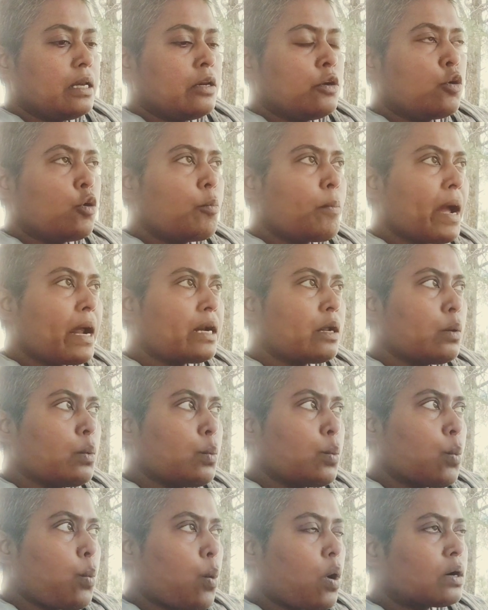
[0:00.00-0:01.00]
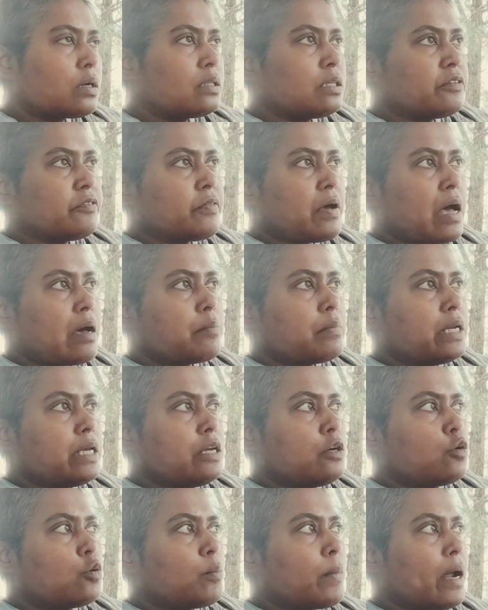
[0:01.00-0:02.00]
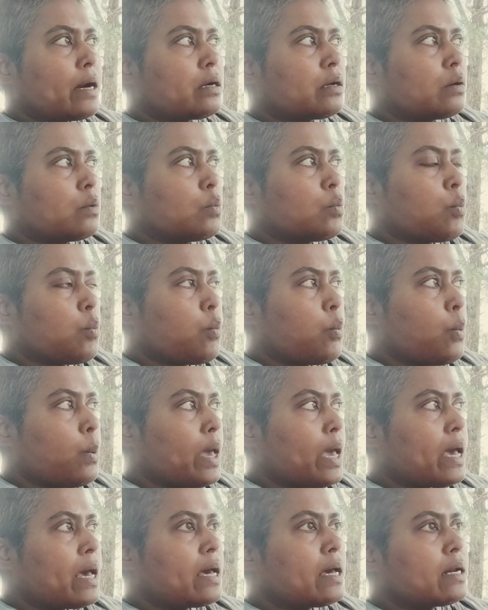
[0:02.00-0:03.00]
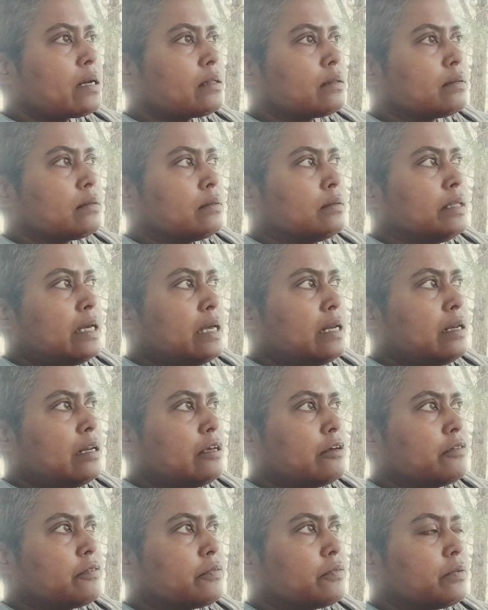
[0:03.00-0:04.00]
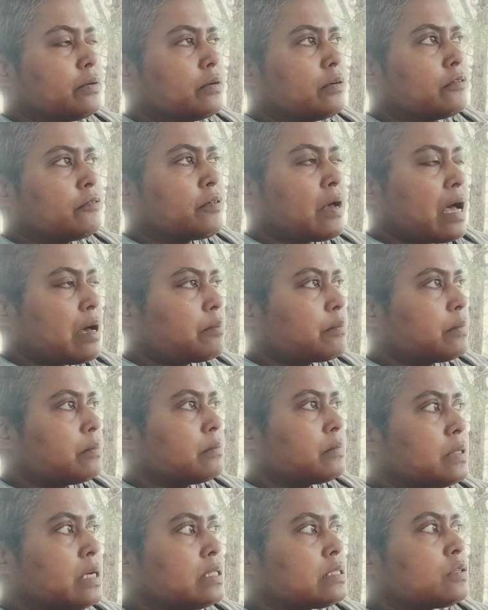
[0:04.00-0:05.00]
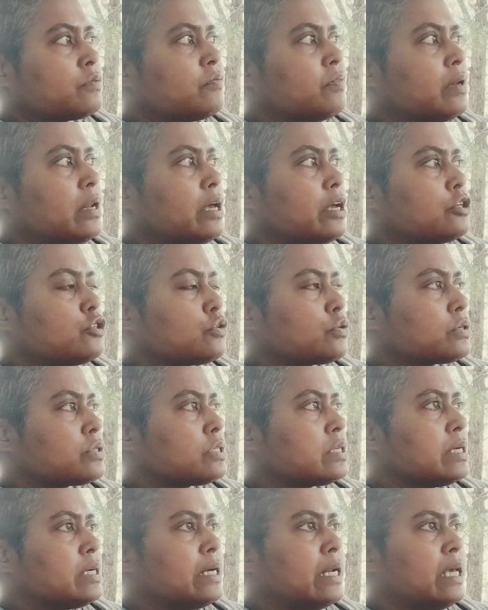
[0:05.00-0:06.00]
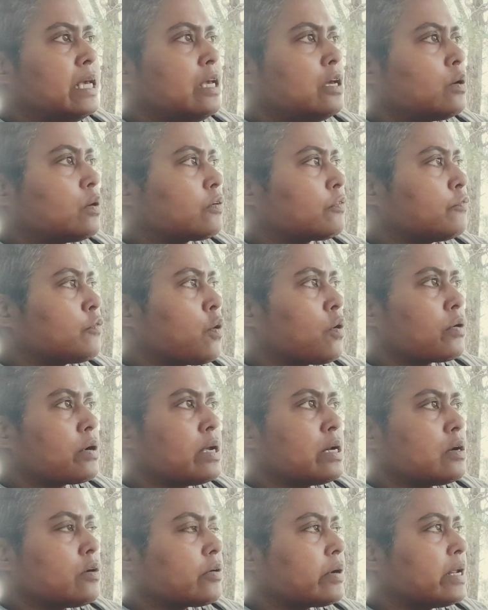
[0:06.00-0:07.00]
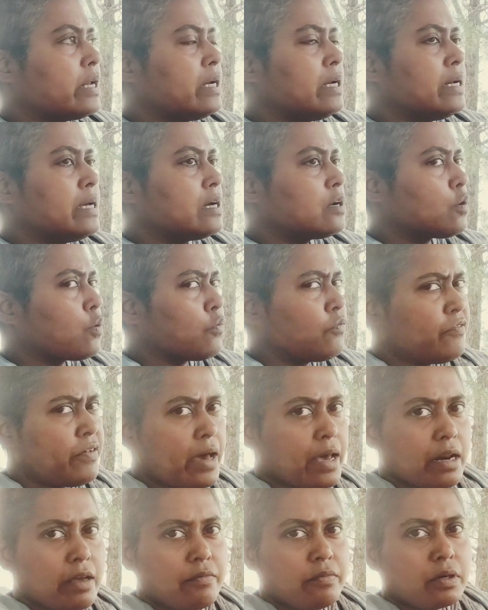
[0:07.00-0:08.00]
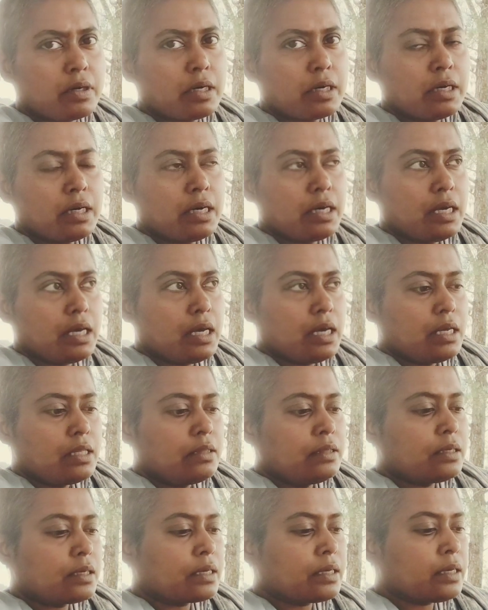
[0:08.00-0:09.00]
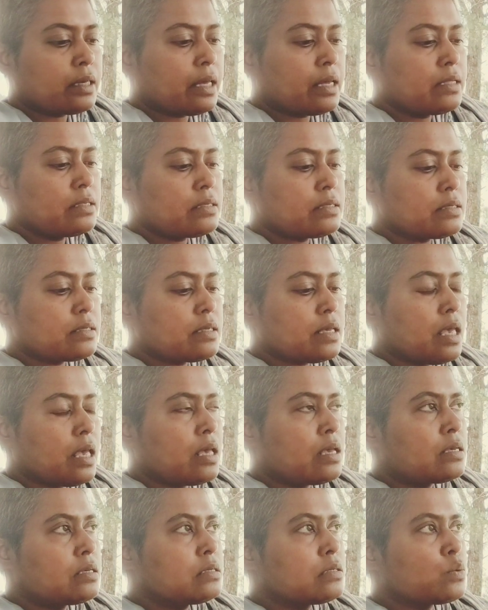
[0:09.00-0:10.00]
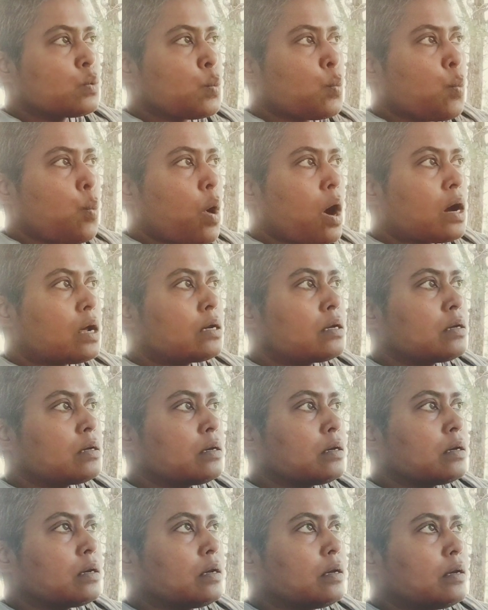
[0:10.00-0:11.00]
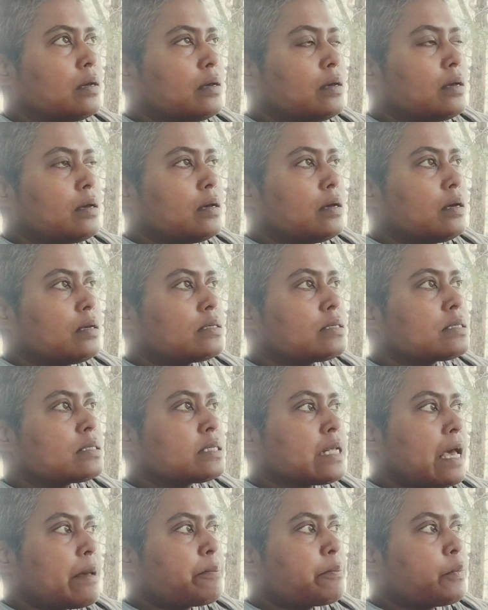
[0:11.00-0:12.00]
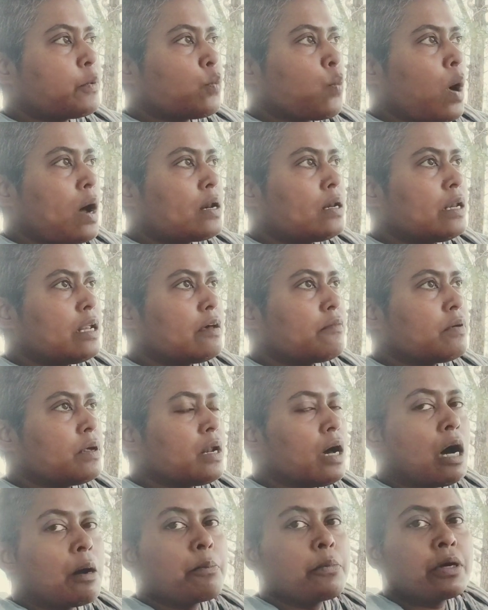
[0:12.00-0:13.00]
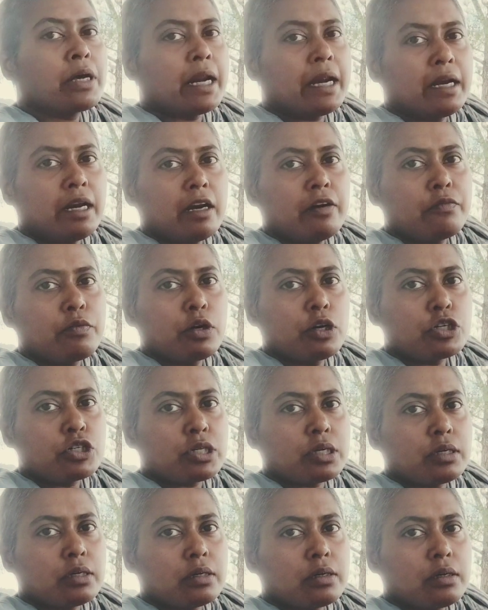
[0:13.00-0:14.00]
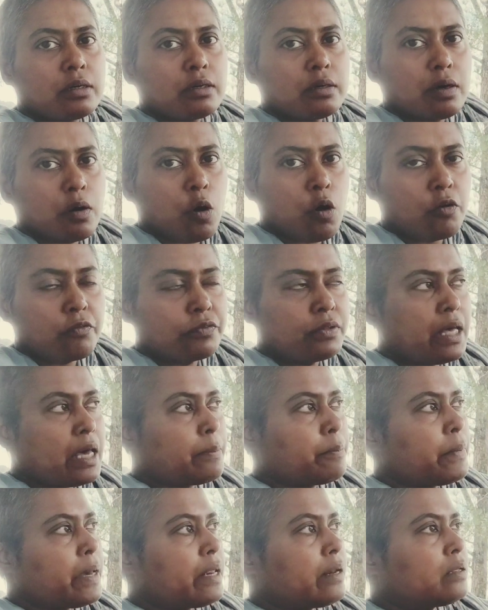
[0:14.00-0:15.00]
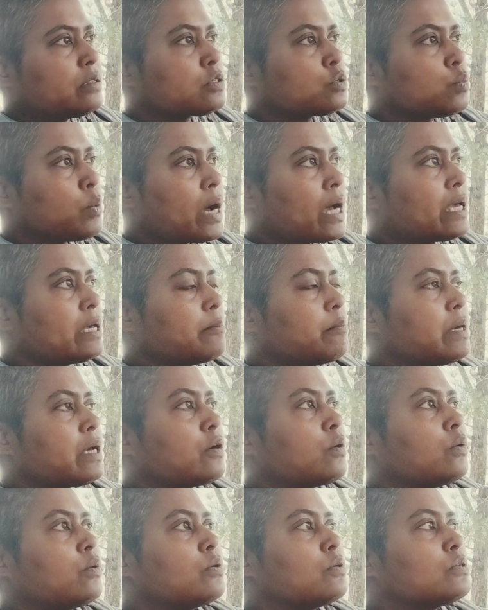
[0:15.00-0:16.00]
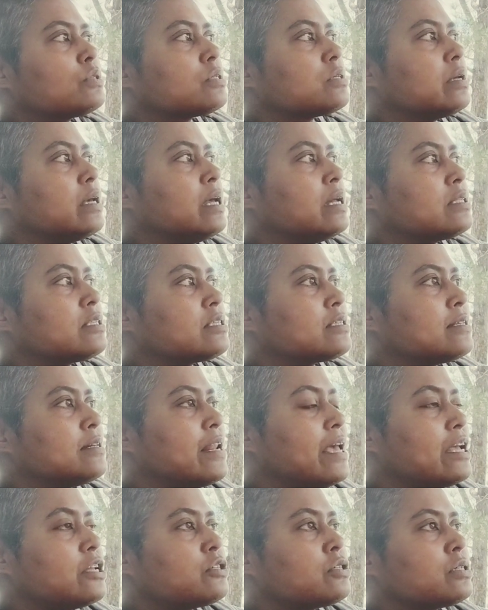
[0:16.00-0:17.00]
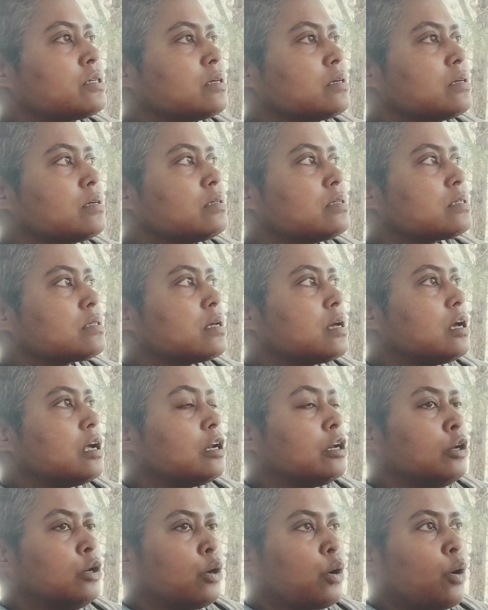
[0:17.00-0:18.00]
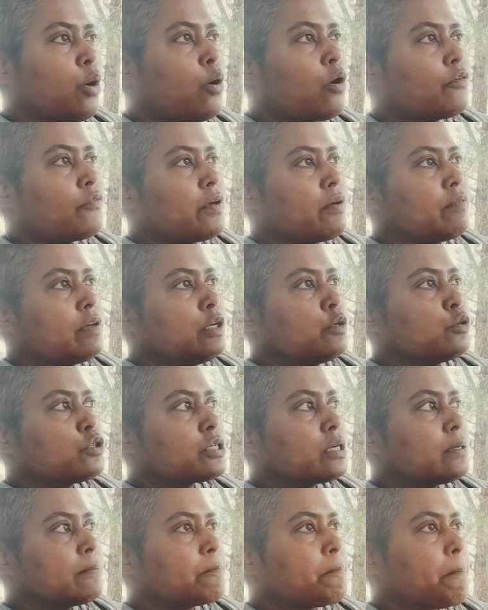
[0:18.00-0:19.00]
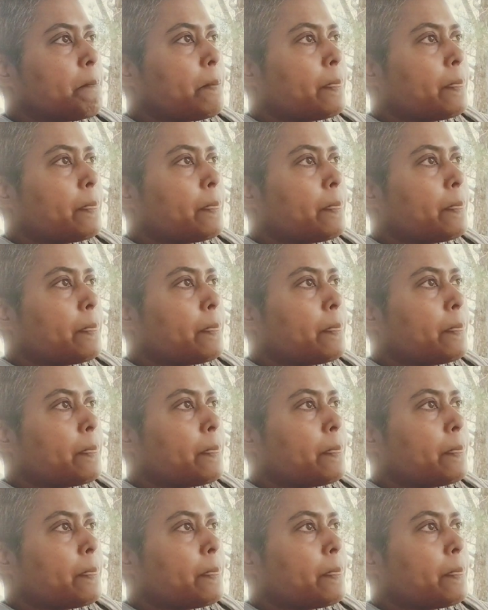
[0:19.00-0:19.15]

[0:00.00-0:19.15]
no matter what the family, no matter where they live, fam, it's village or city or foreign or Indian or wherever, the kids is one step, one level upgraded version of their parents. Why? Because it's nature's law of evolution.